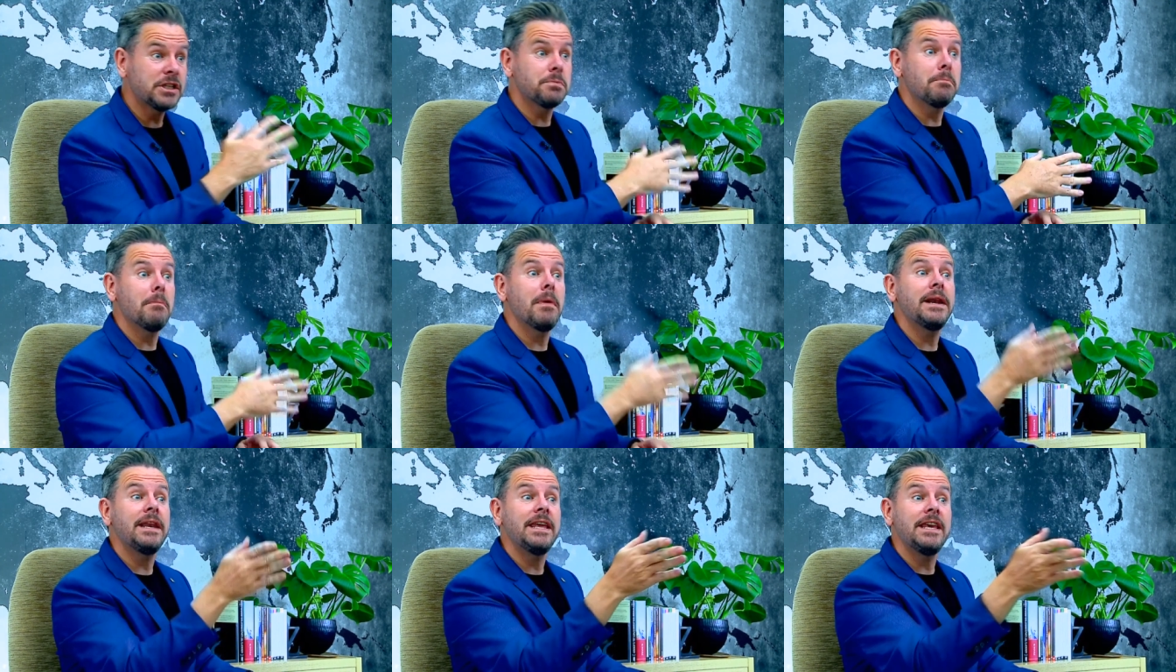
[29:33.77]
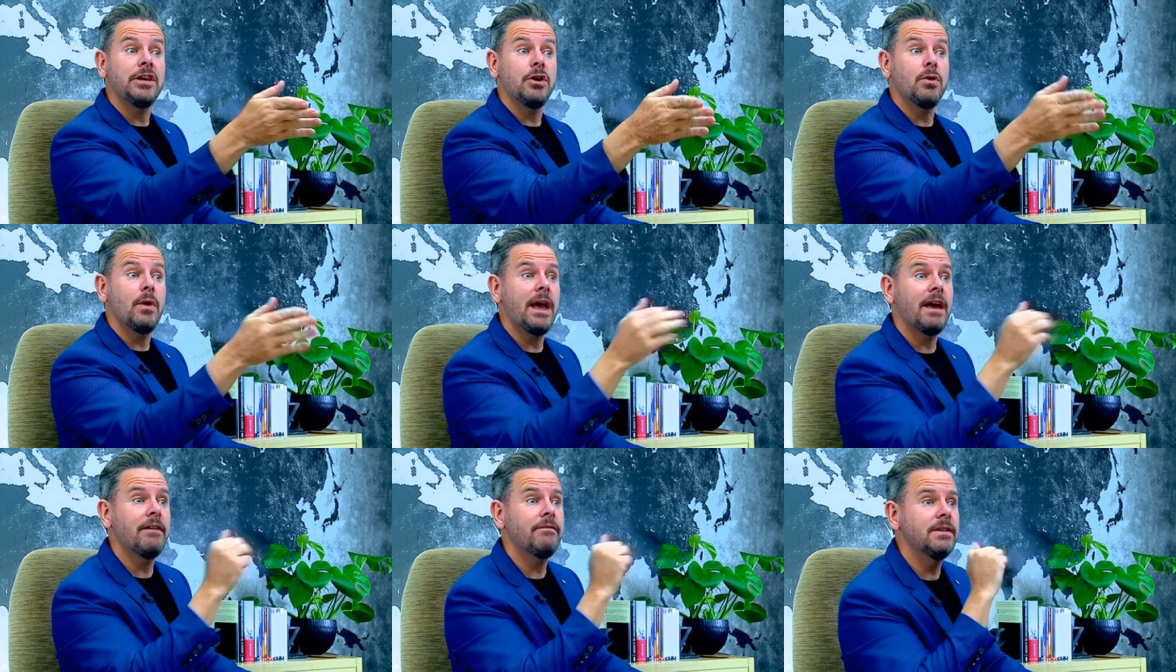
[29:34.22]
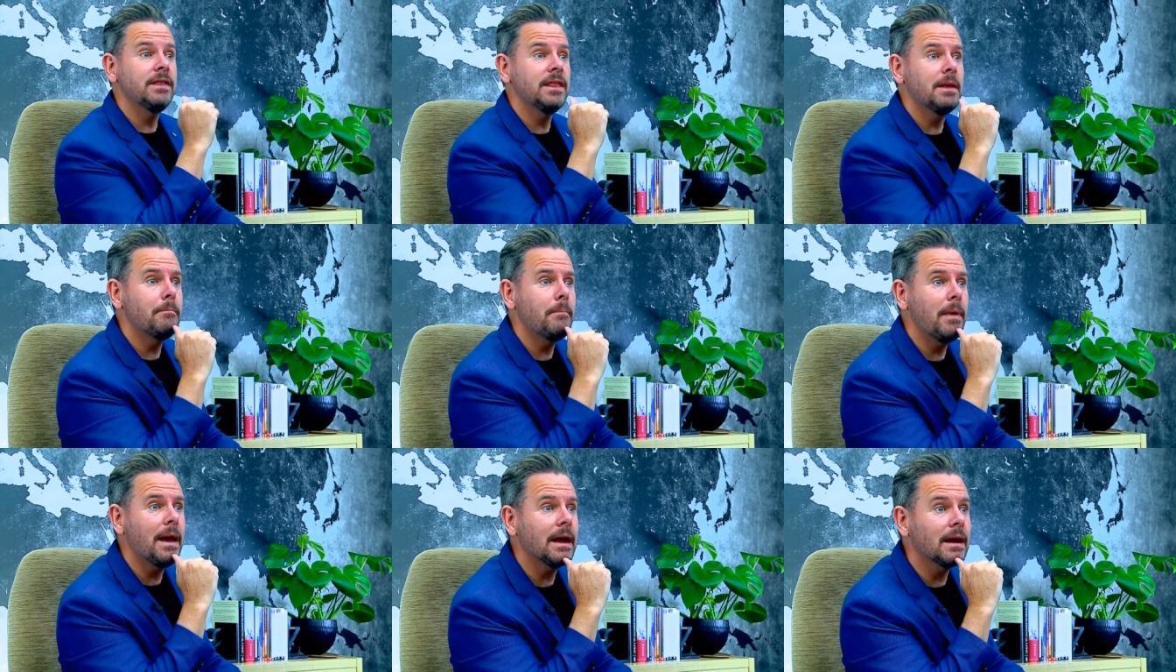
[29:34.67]
much money you have
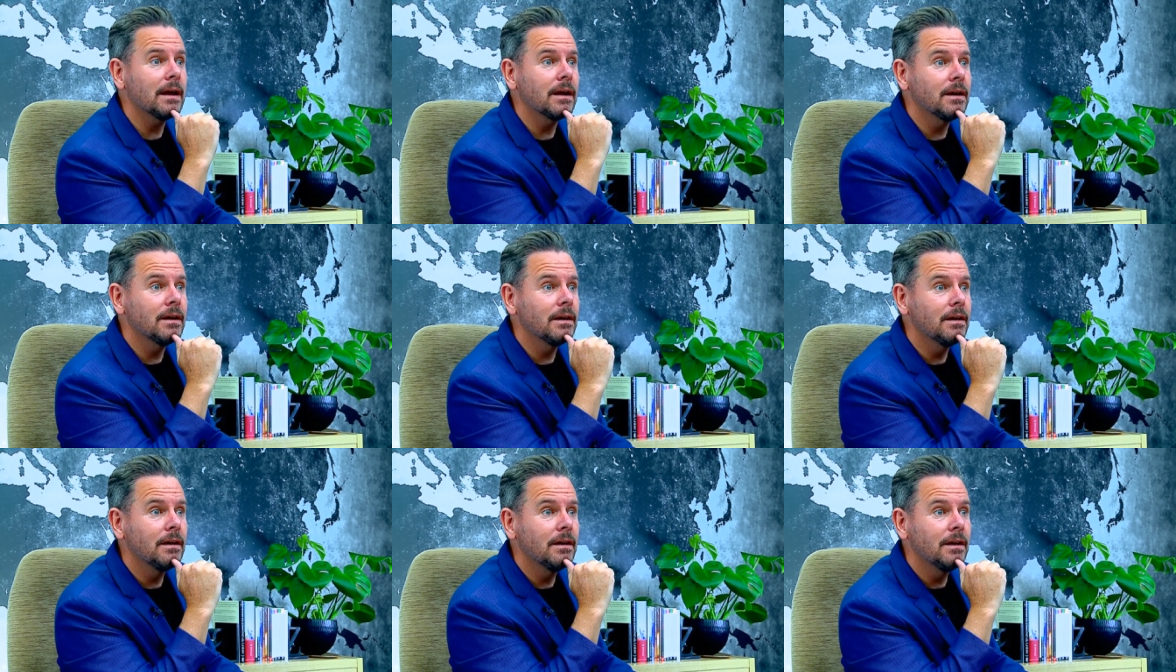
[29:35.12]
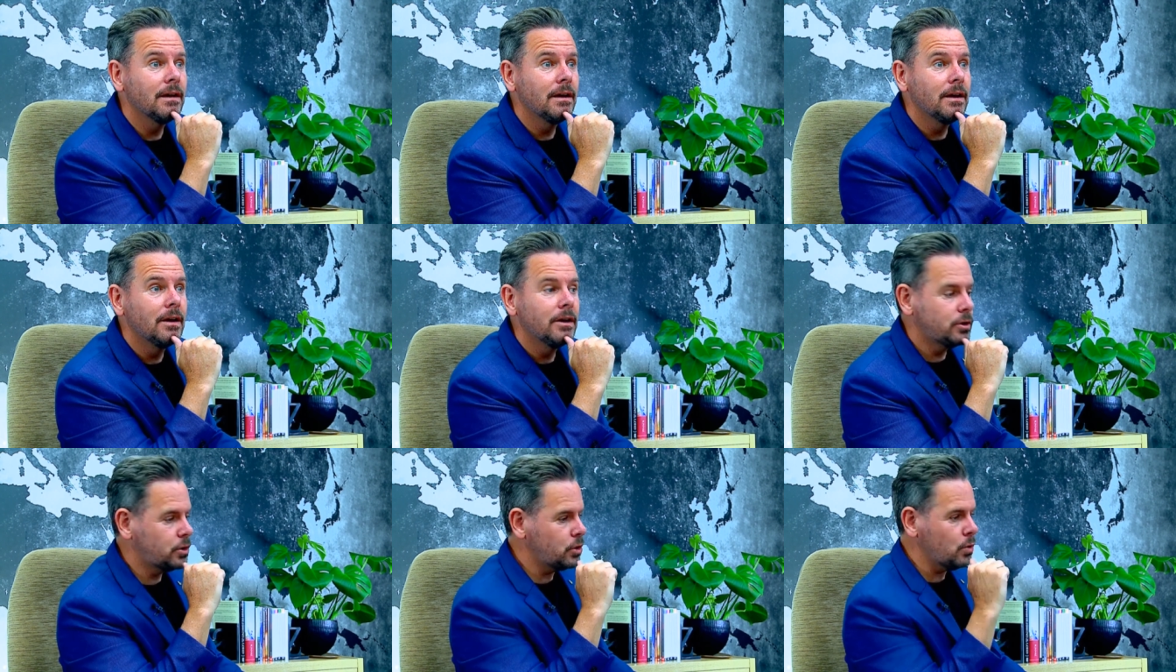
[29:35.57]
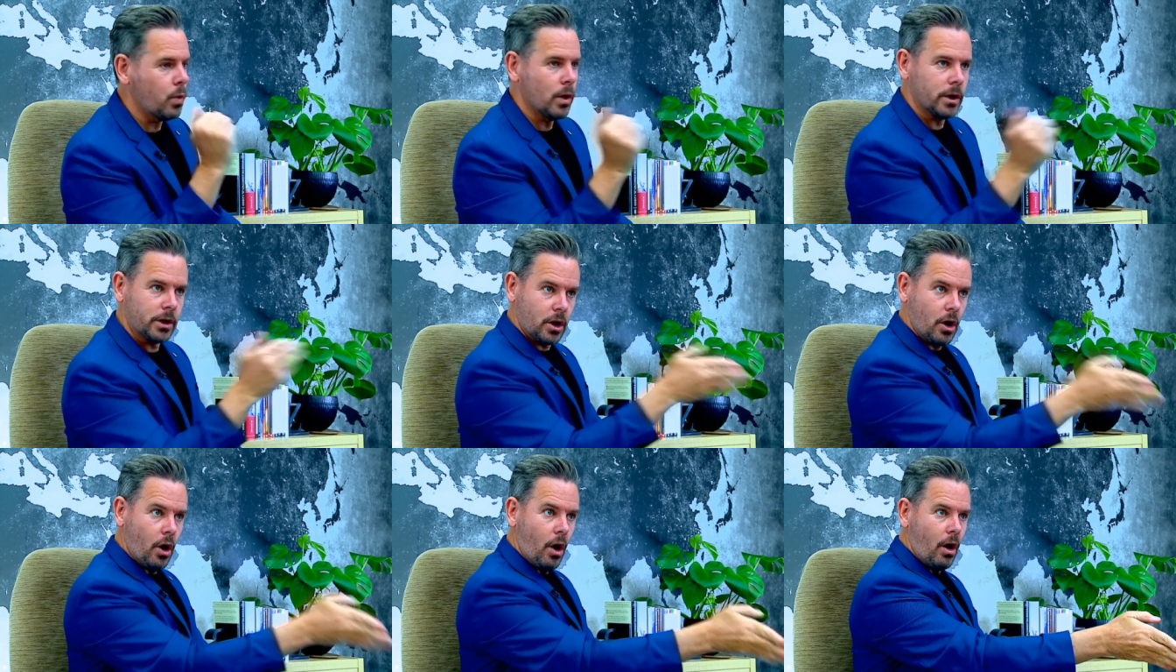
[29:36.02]
in the bank, to
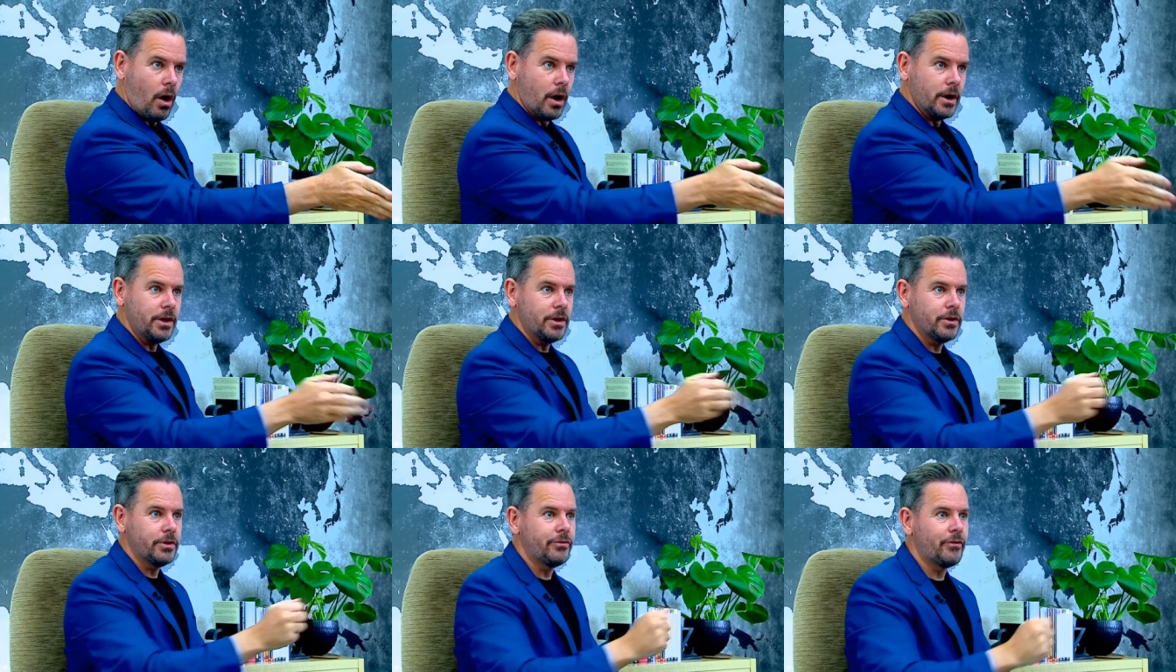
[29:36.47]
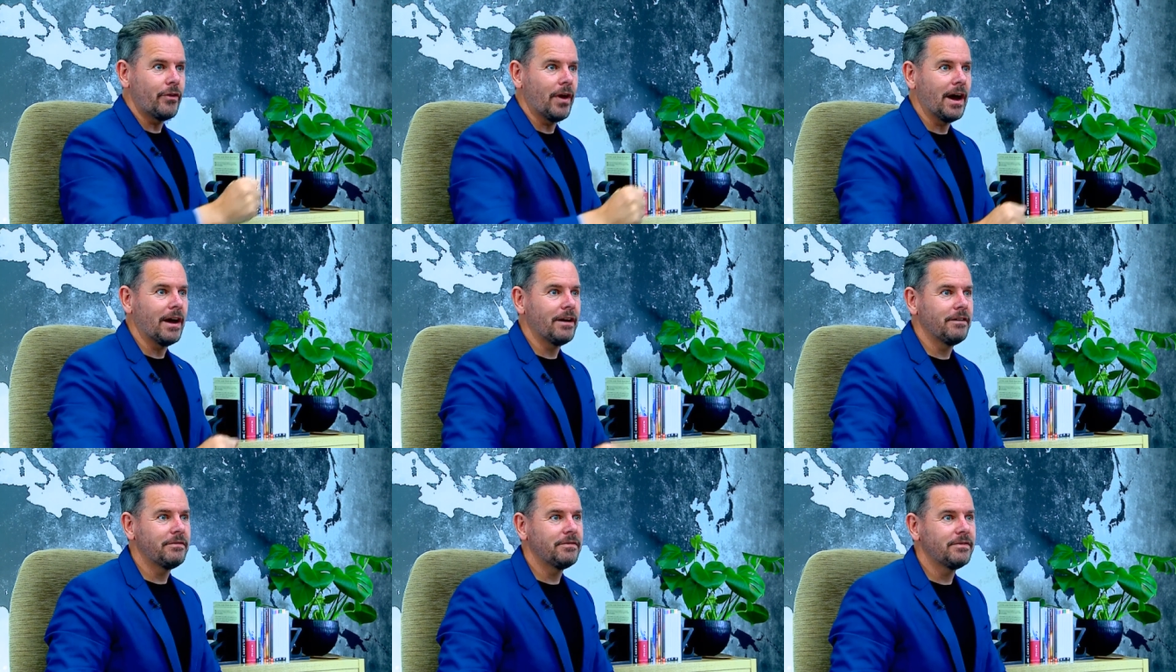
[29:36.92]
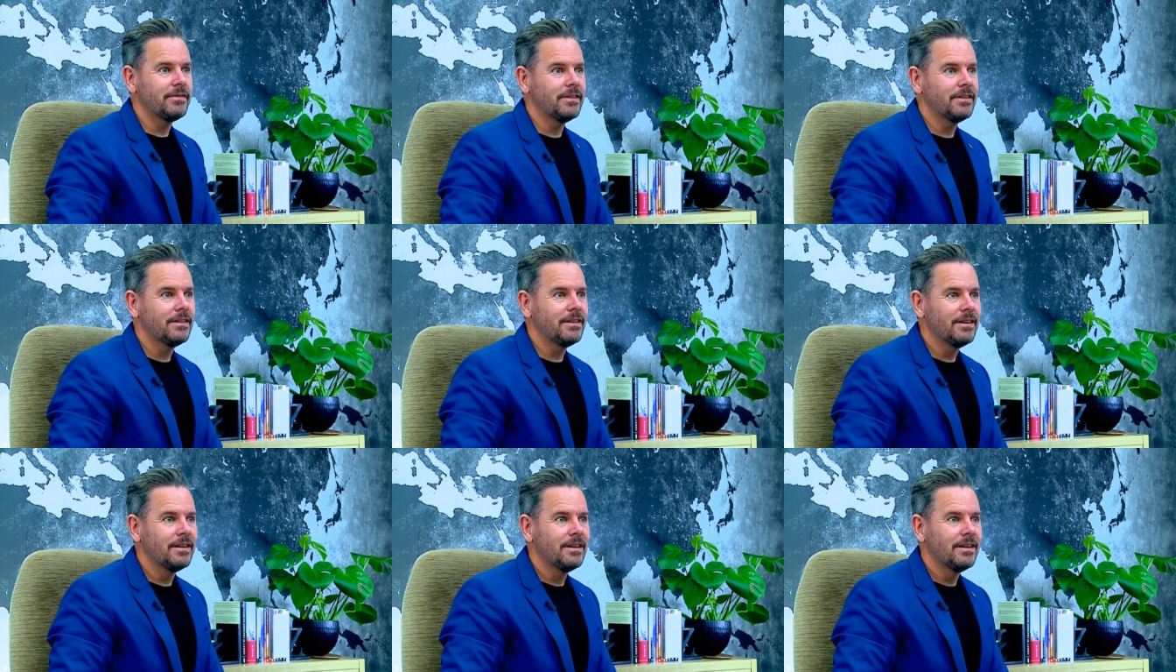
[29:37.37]
what car you
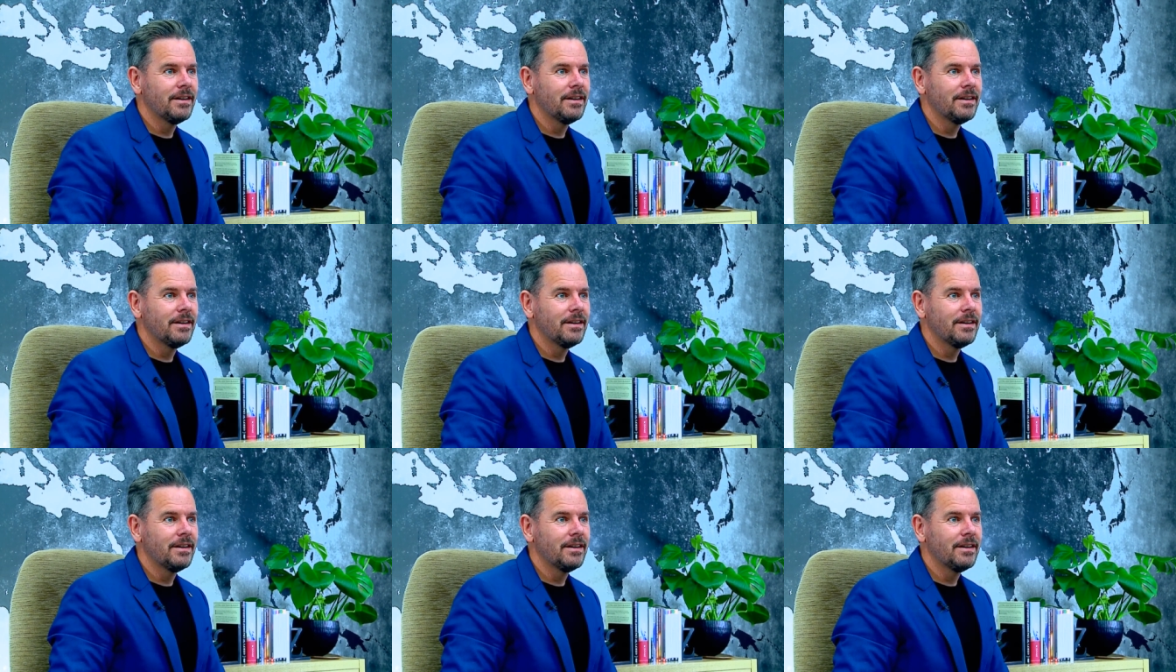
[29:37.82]
drive,